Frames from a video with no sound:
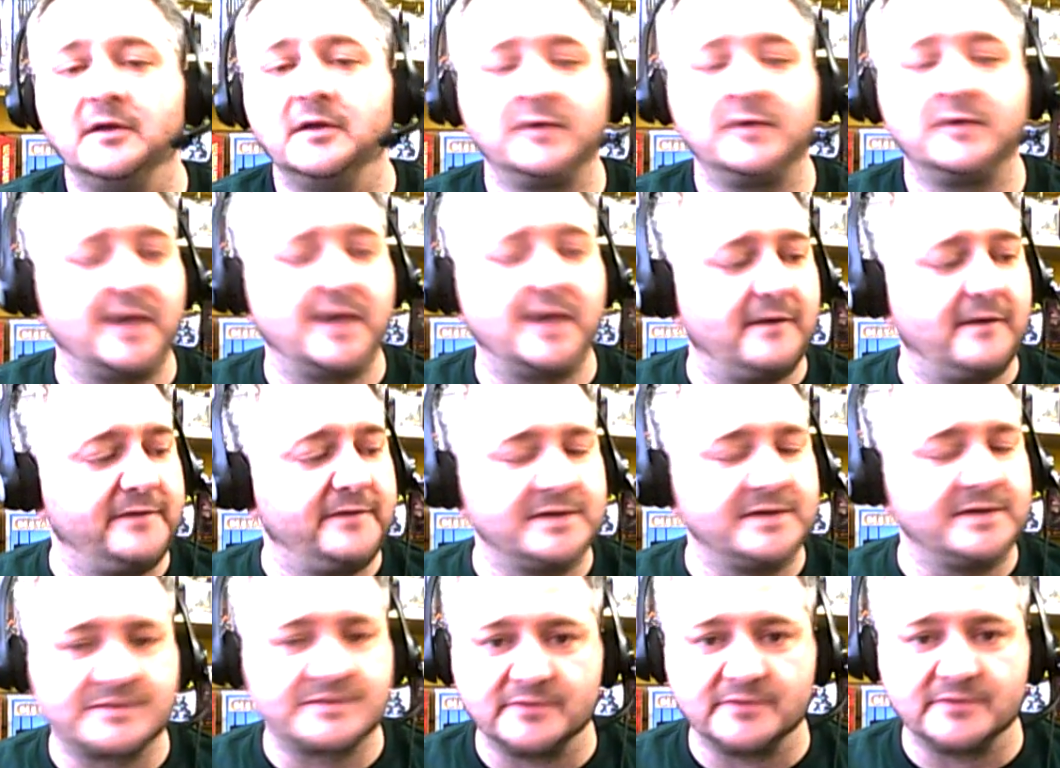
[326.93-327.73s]
Look out
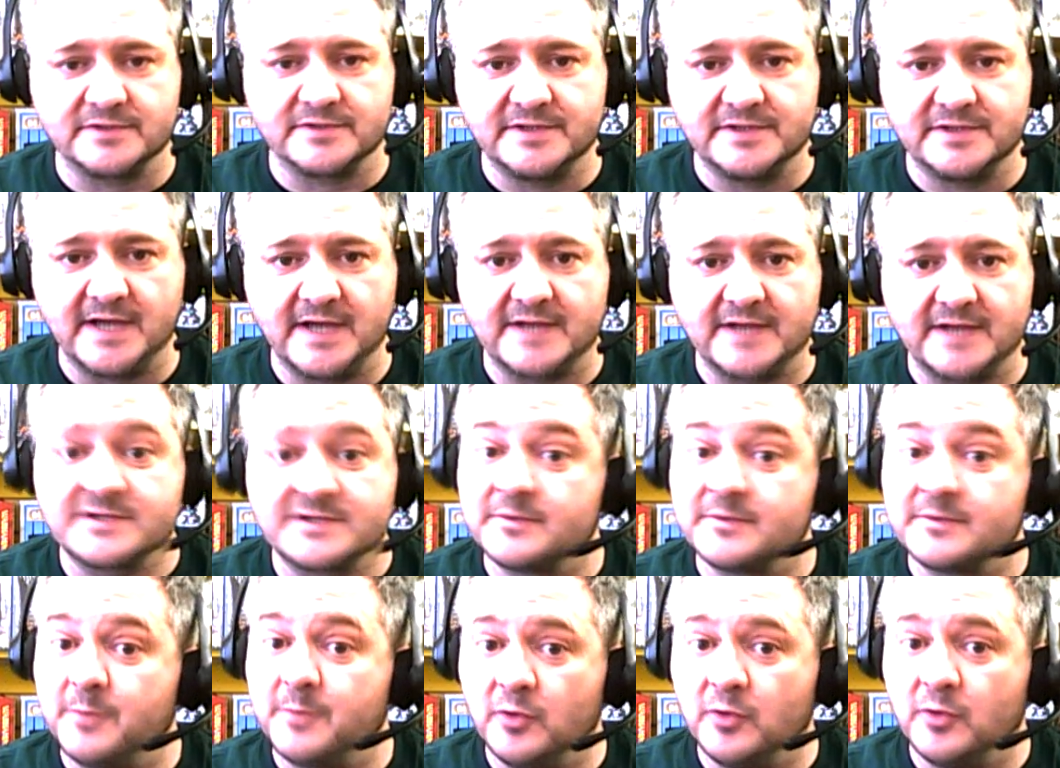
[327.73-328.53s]
for your structure decks,
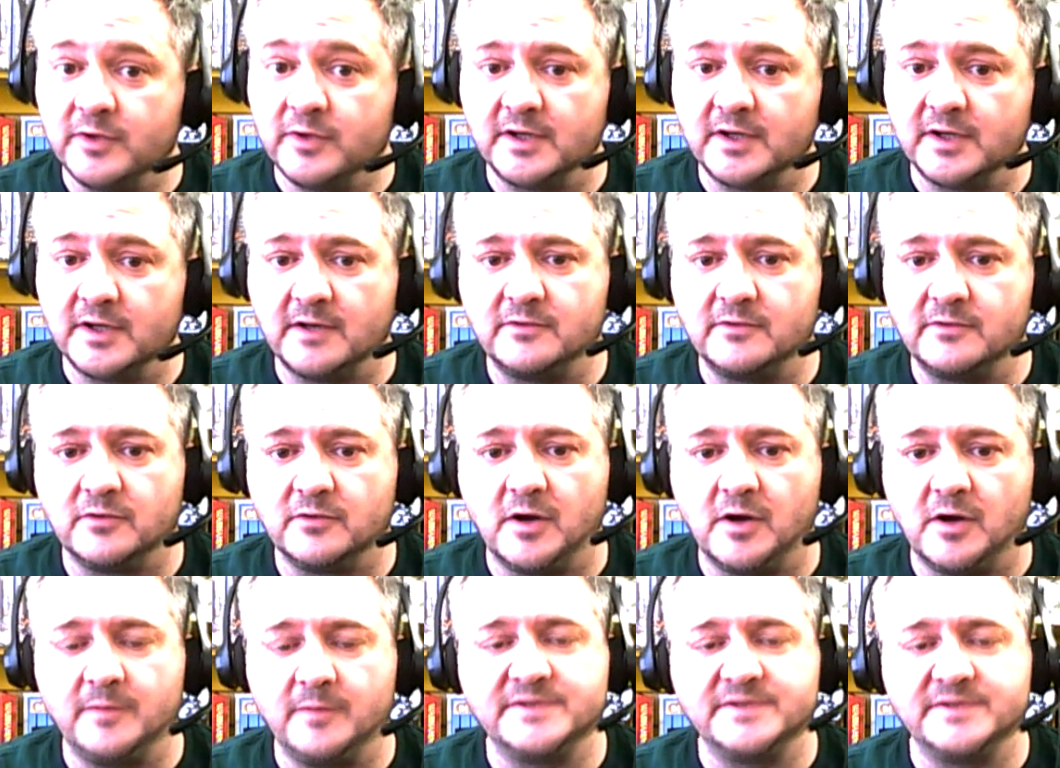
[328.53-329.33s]
support your
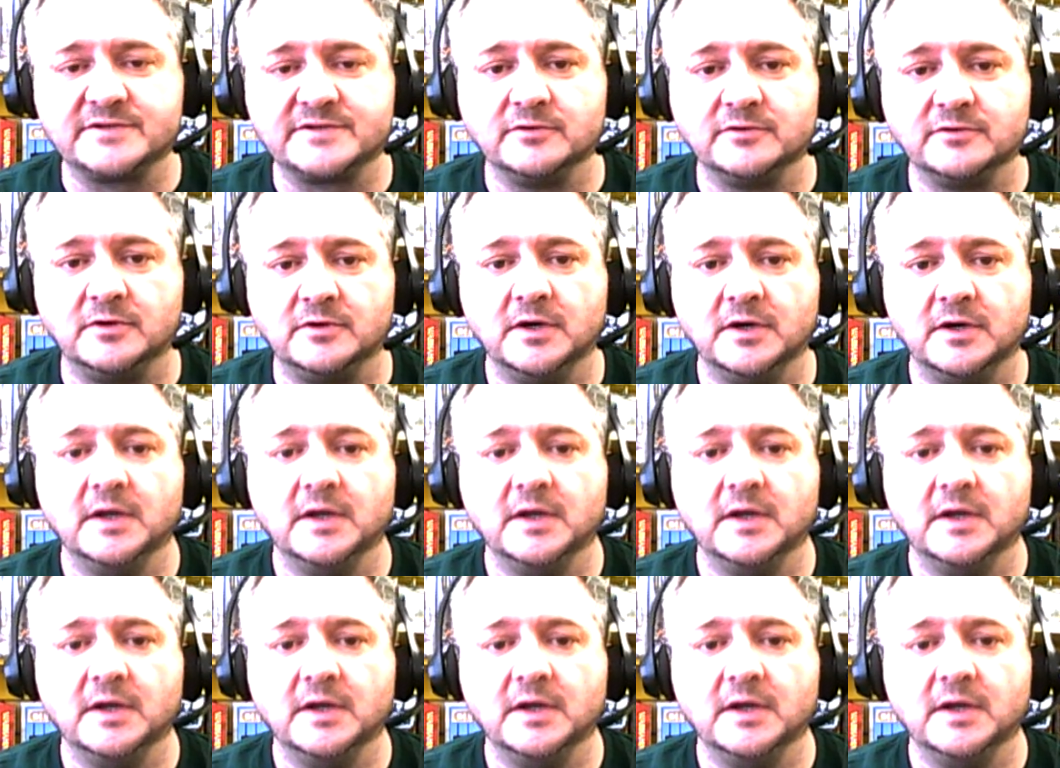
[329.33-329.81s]
local hobby store,